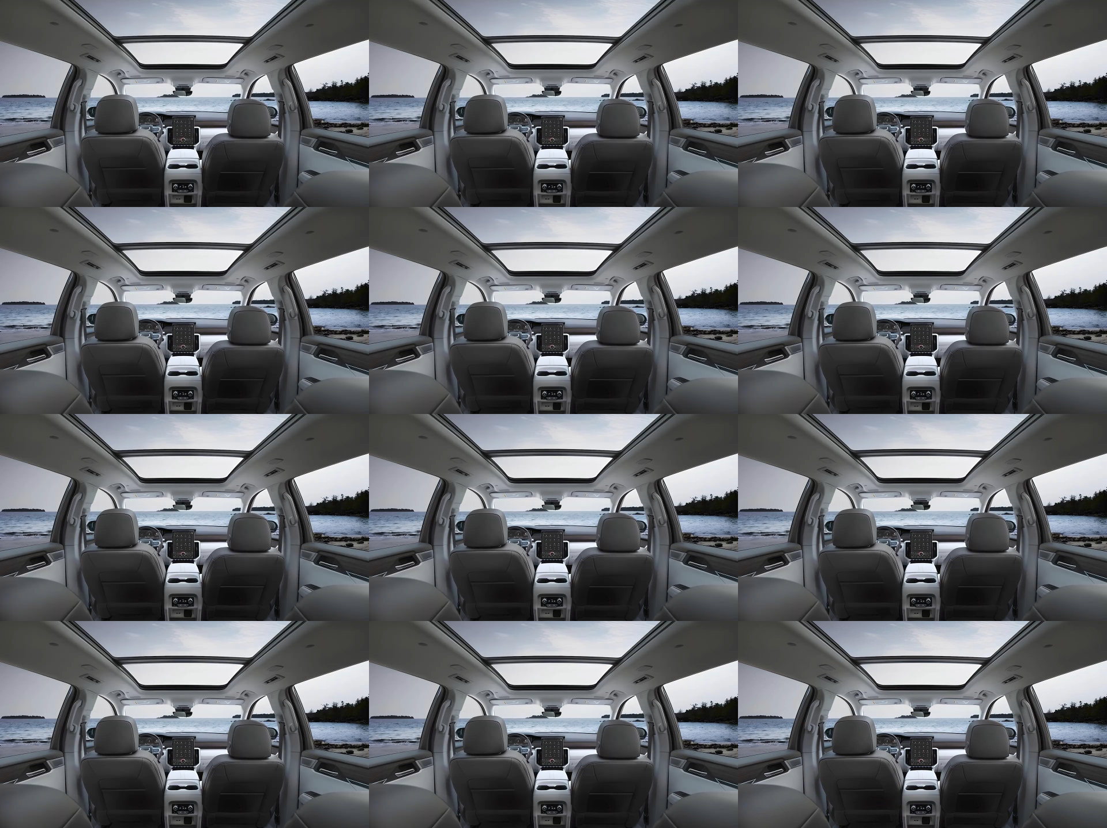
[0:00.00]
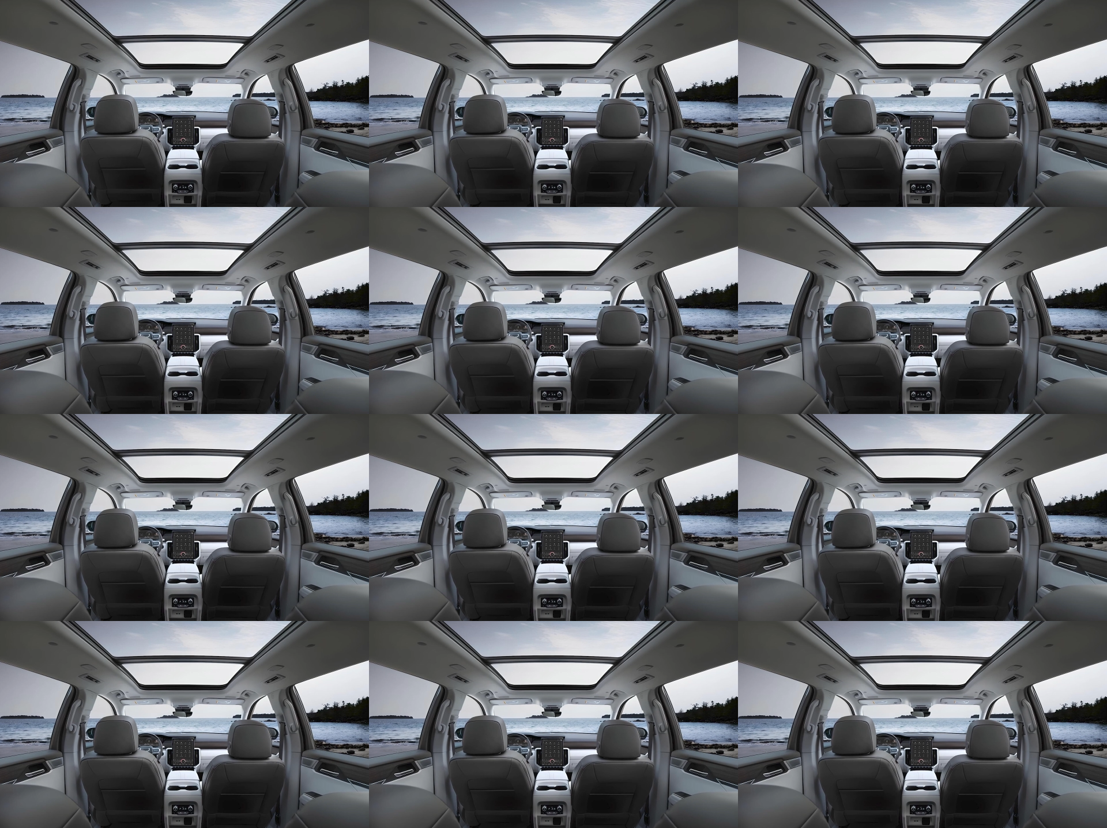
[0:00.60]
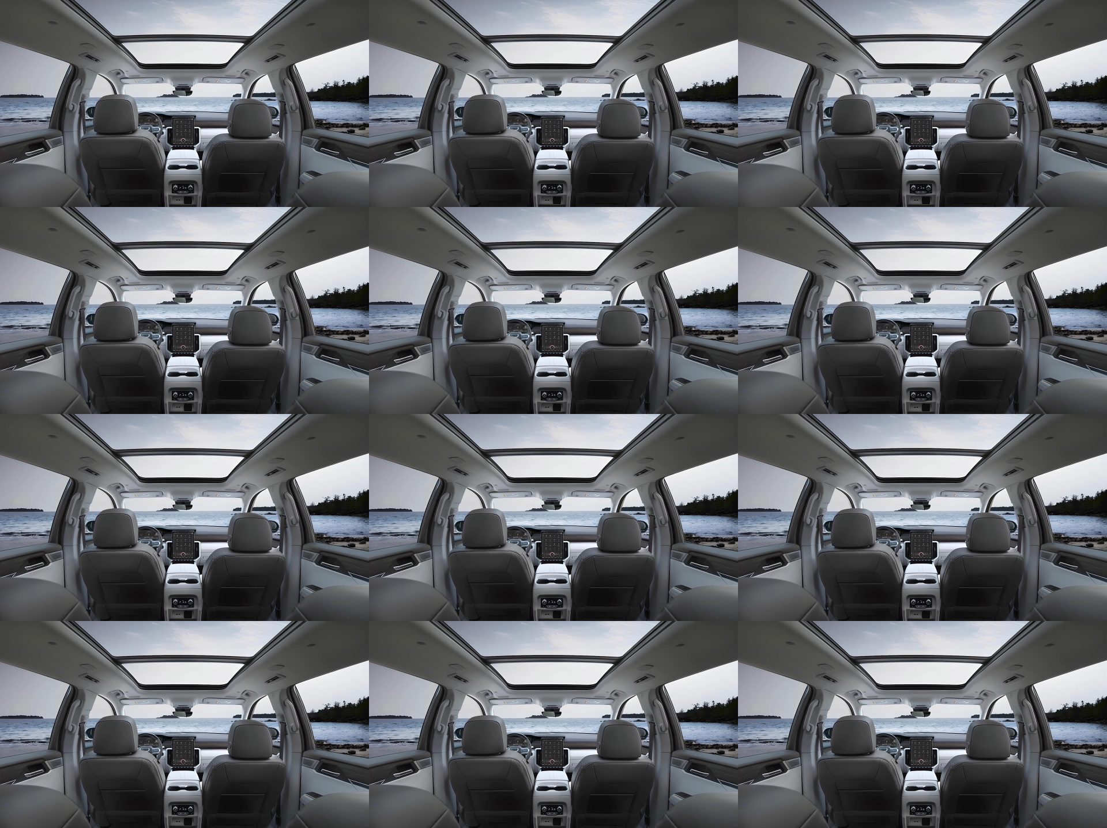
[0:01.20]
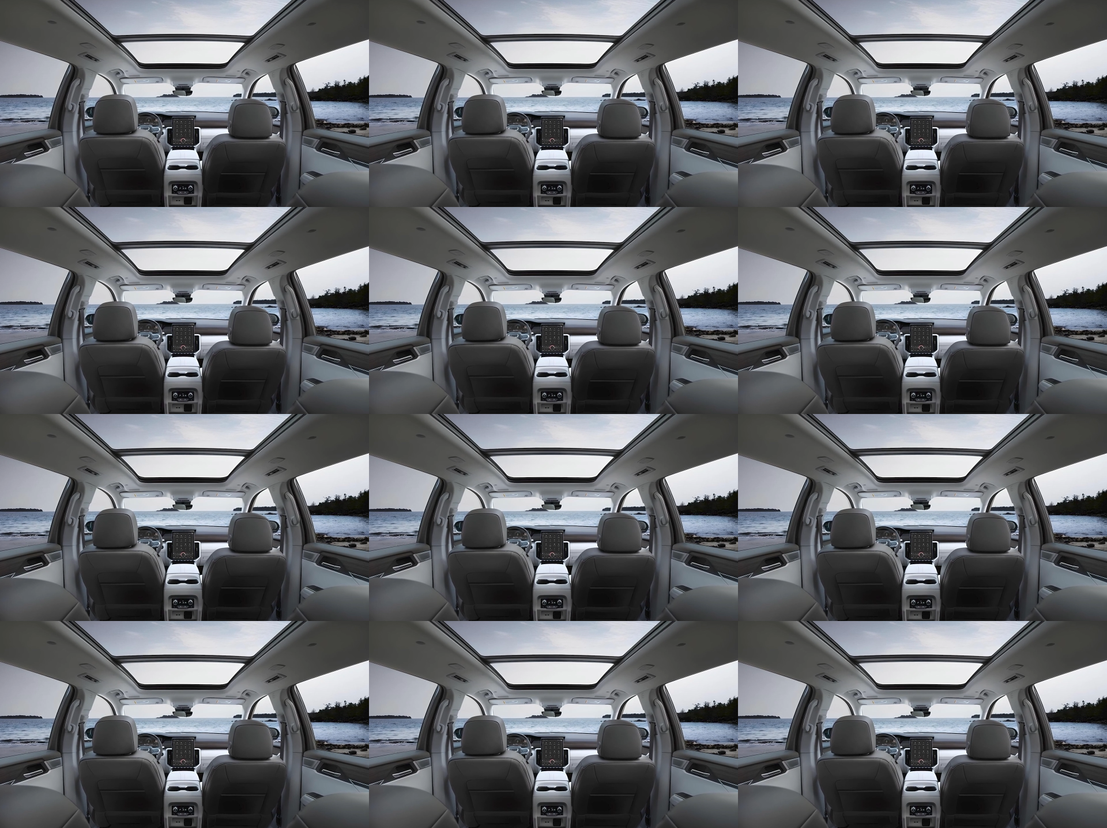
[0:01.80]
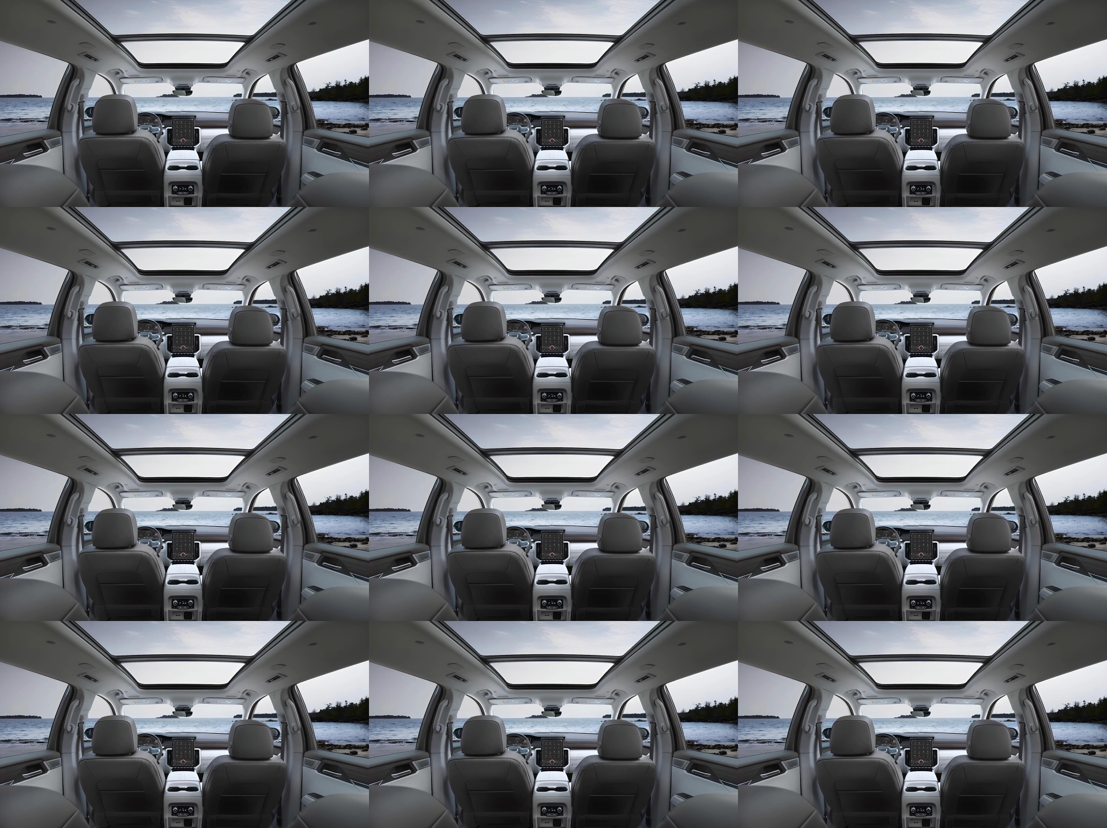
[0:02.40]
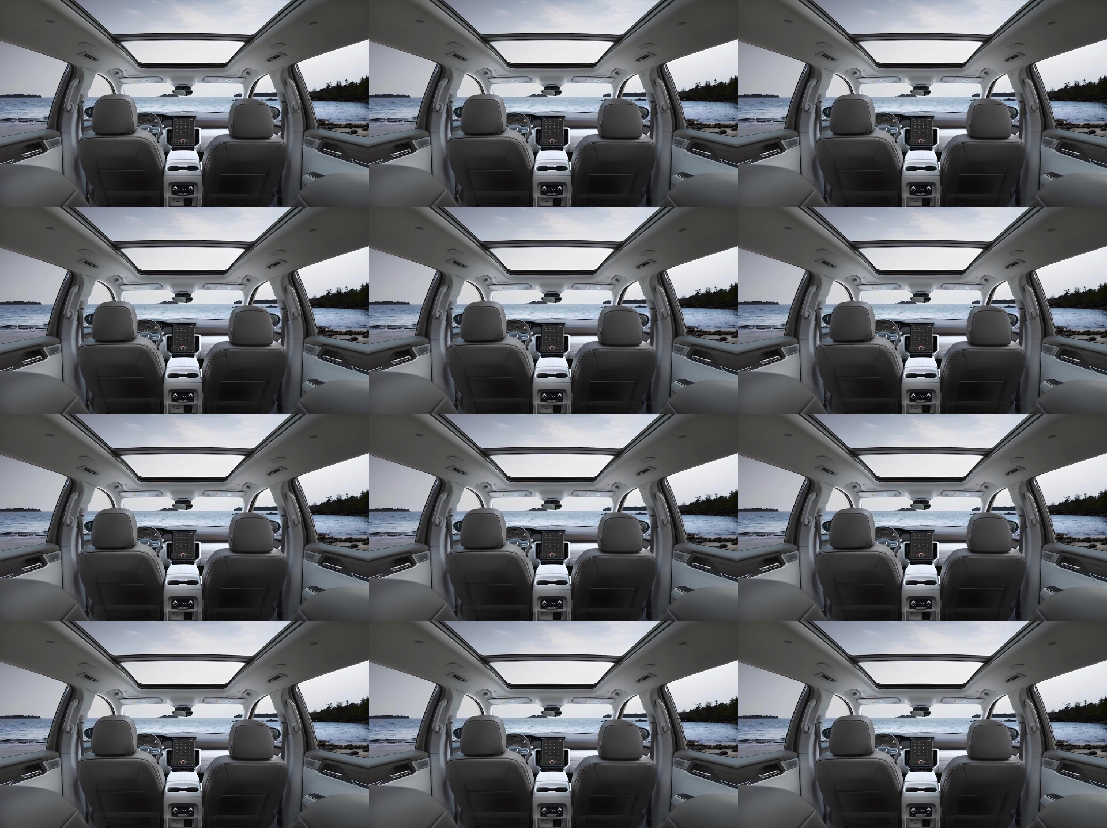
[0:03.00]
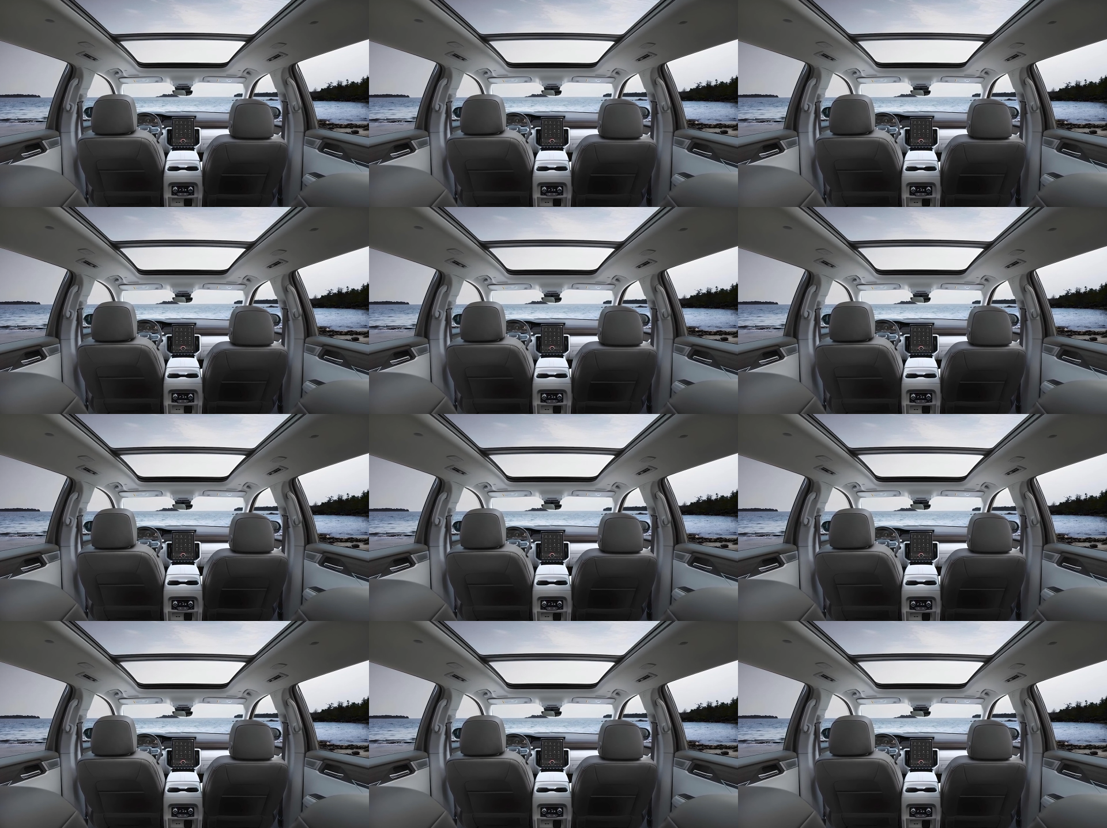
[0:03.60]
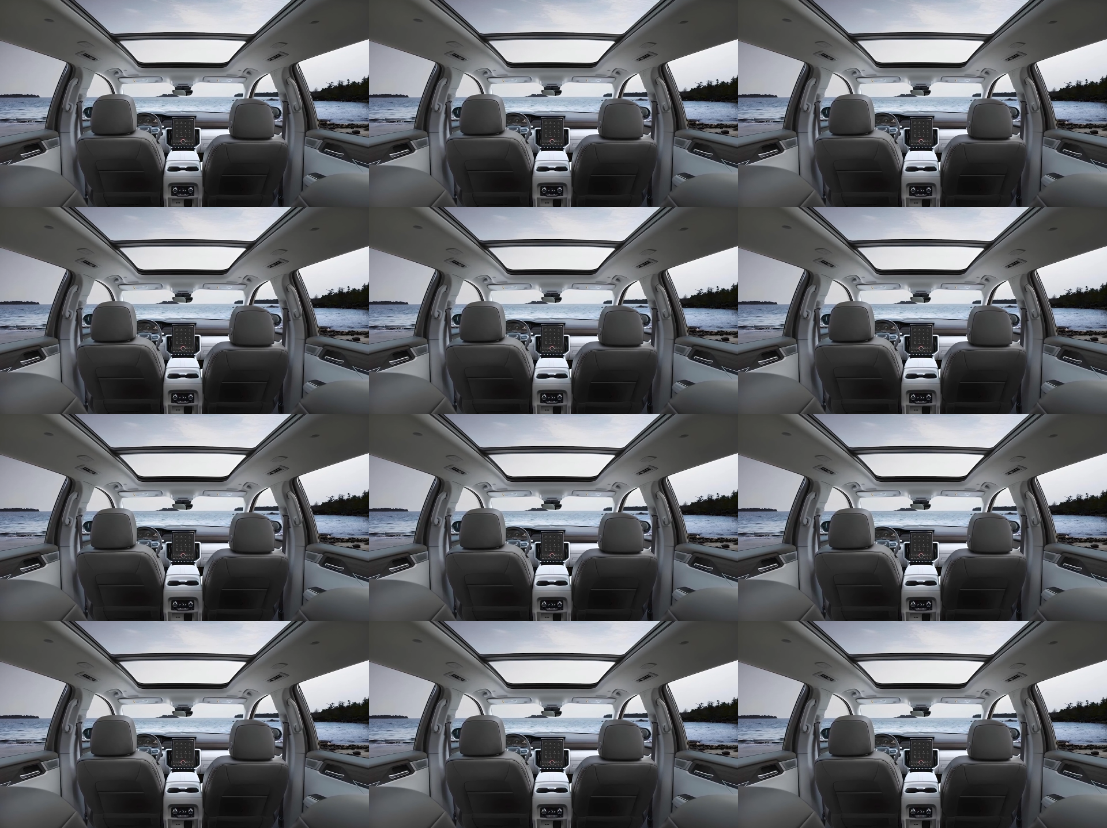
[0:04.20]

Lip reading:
(no speaker visible)